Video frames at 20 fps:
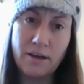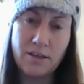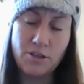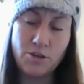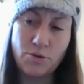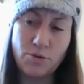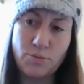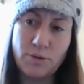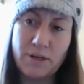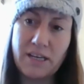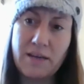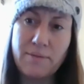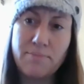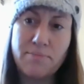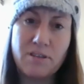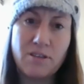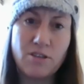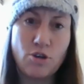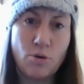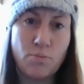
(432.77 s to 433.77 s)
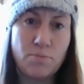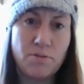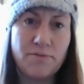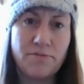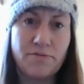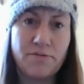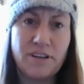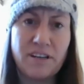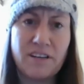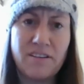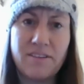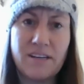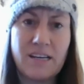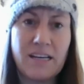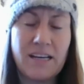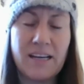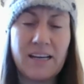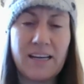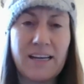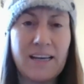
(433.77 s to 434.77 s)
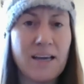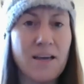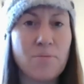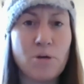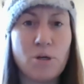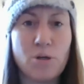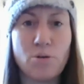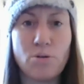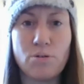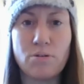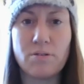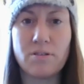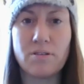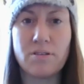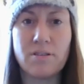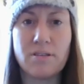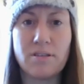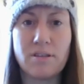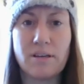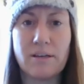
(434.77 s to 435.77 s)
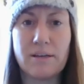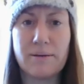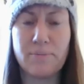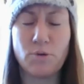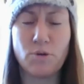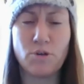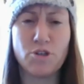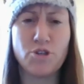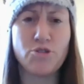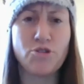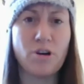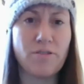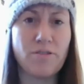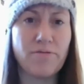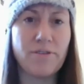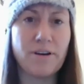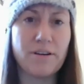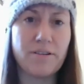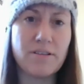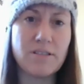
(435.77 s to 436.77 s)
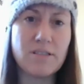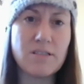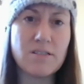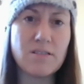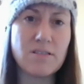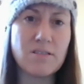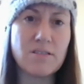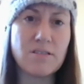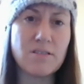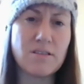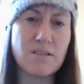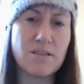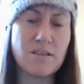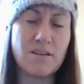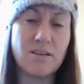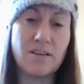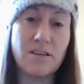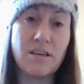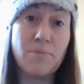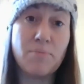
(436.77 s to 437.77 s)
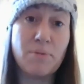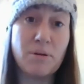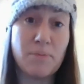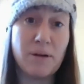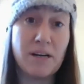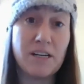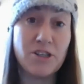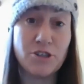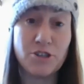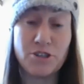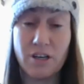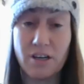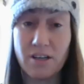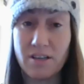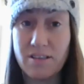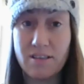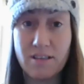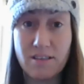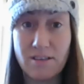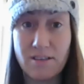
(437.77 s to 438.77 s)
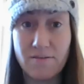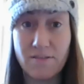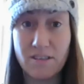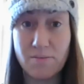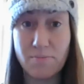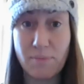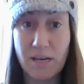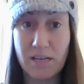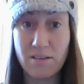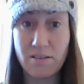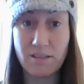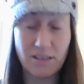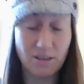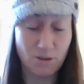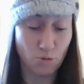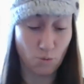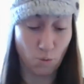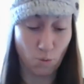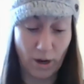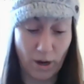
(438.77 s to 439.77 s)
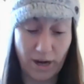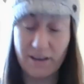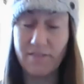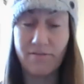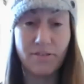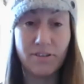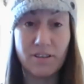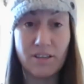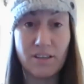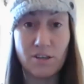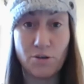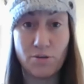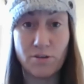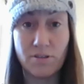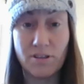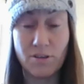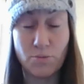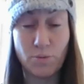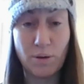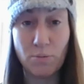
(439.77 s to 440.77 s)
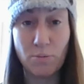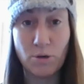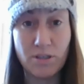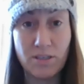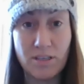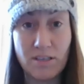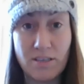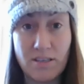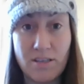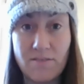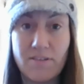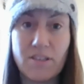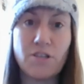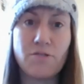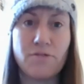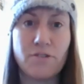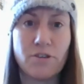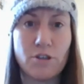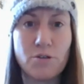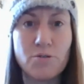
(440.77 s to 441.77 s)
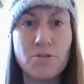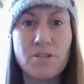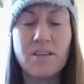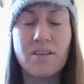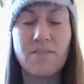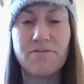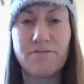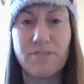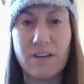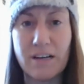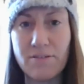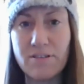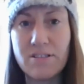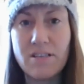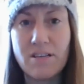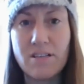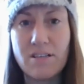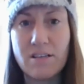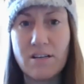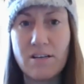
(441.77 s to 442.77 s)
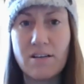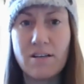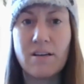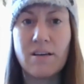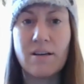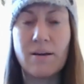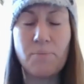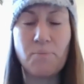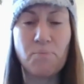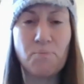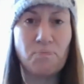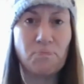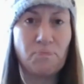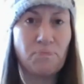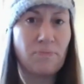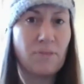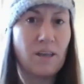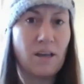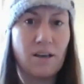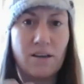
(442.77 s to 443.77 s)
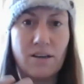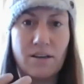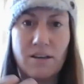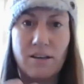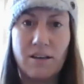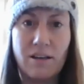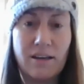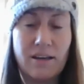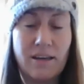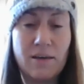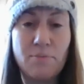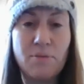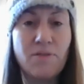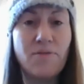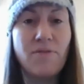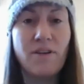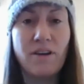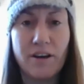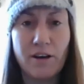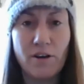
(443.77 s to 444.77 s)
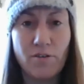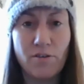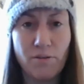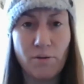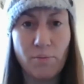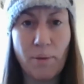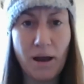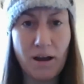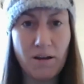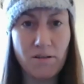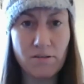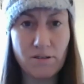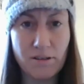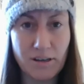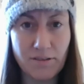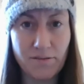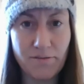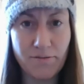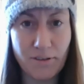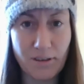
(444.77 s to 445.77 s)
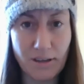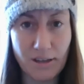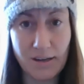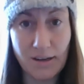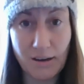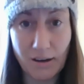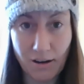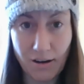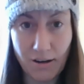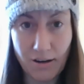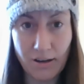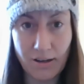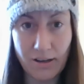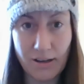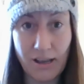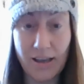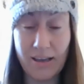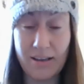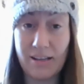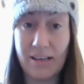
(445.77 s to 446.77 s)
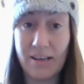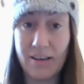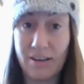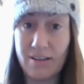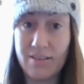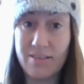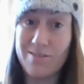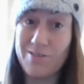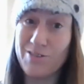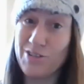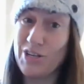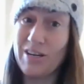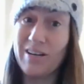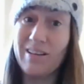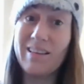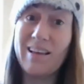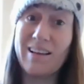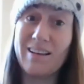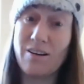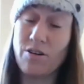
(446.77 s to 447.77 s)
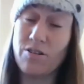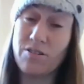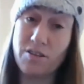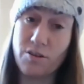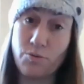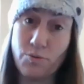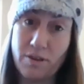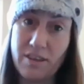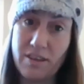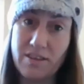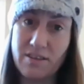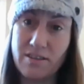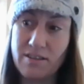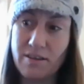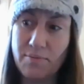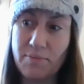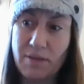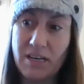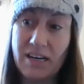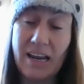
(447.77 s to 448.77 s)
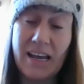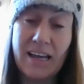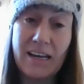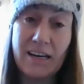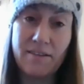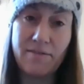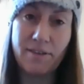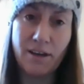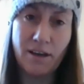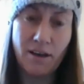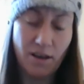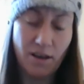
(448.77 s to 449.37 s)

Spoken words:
So you want to keep the soaps free of any kind of chemicals or strong fragrances. Keep in mind your dog's sense of smell is way different than yours. It's way more sensitive. And if you're using a fragrance on there, it can be very overpowering for the dog, and they can associate that also with something negative.